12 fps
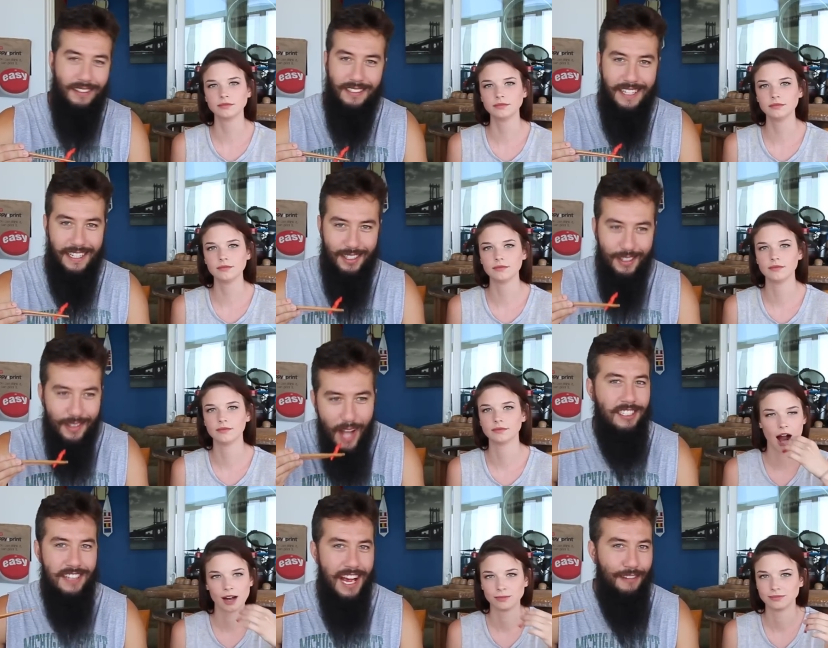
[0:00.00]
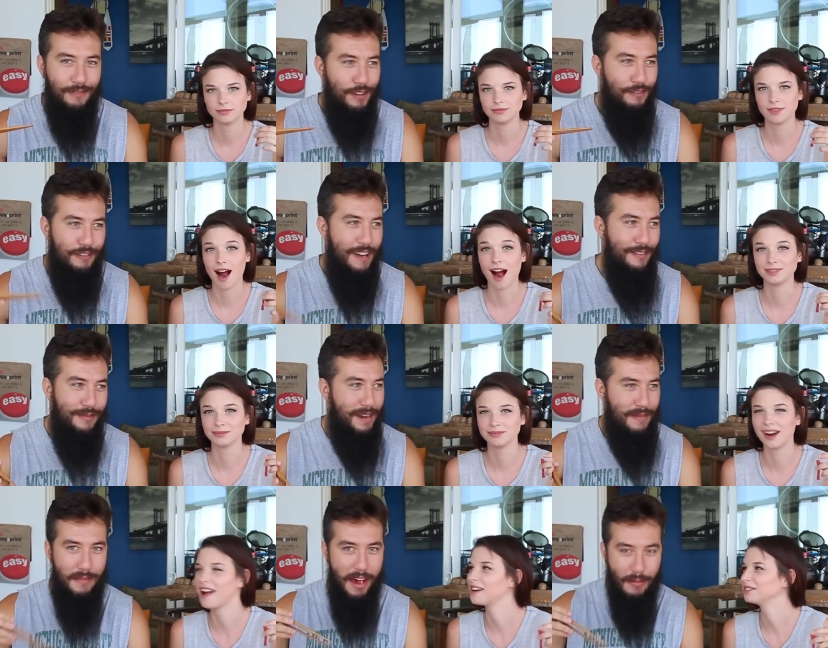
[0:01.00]
Speaker 1: I was like, dude, snack food for
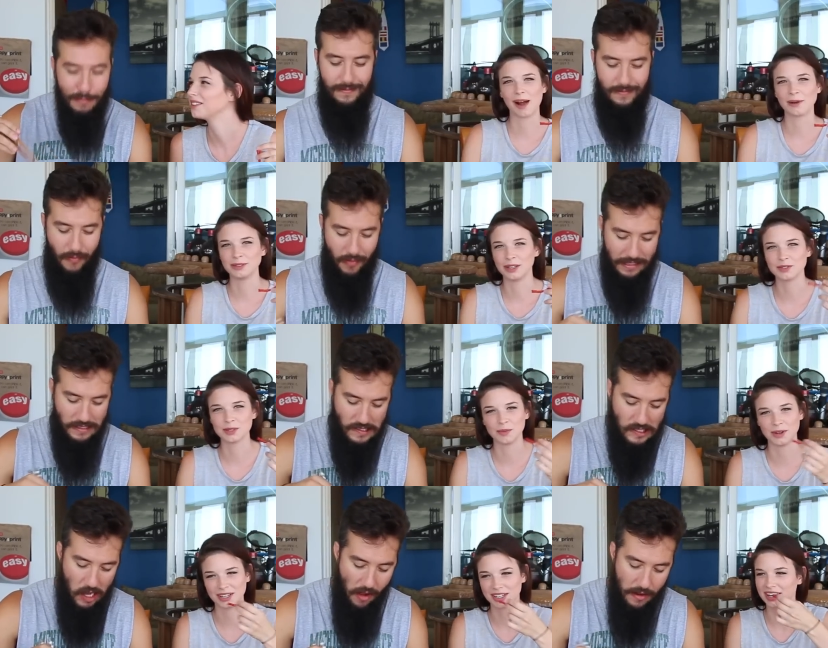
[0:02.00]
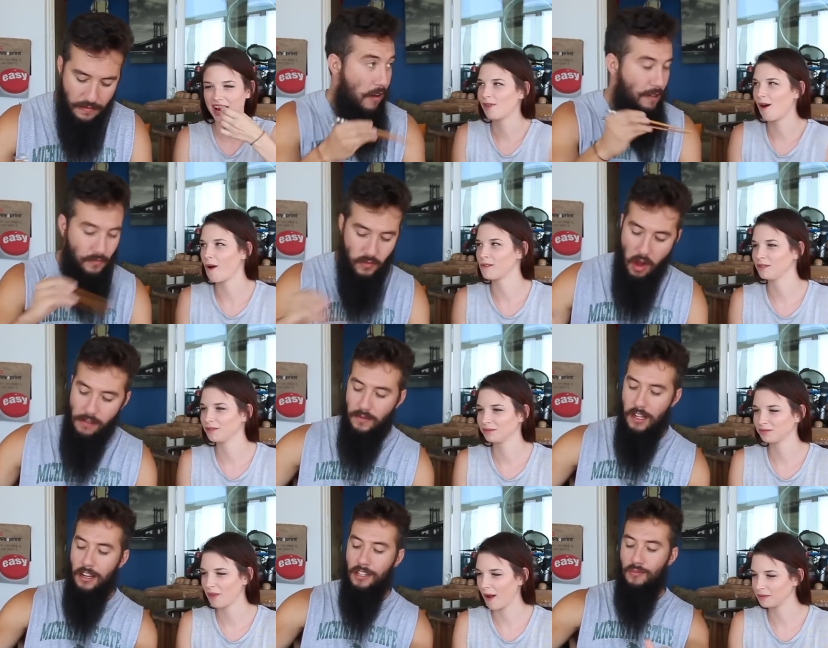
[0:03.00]
everybody, my man.
Speaker 2: I up love some water.
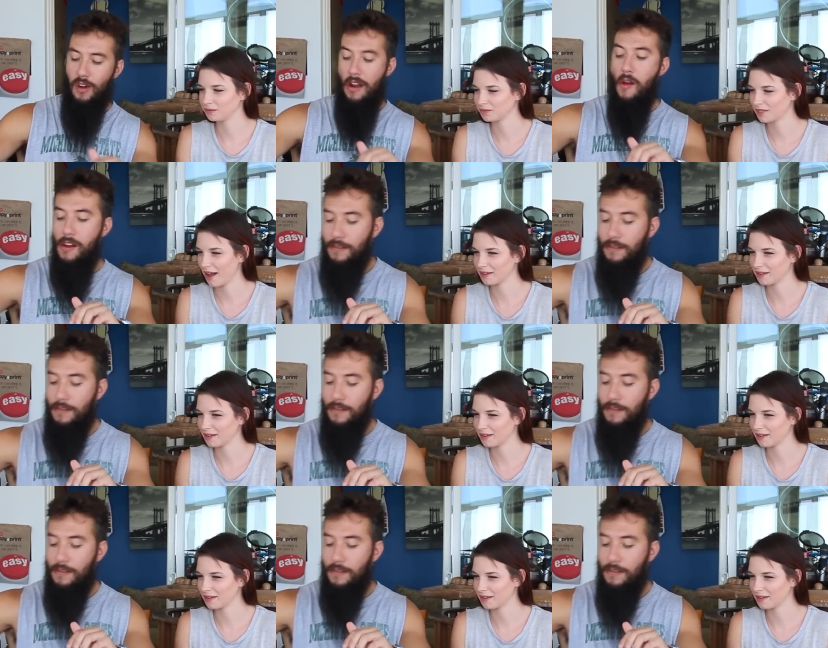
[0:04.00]
Speaker 1: I'll get some water.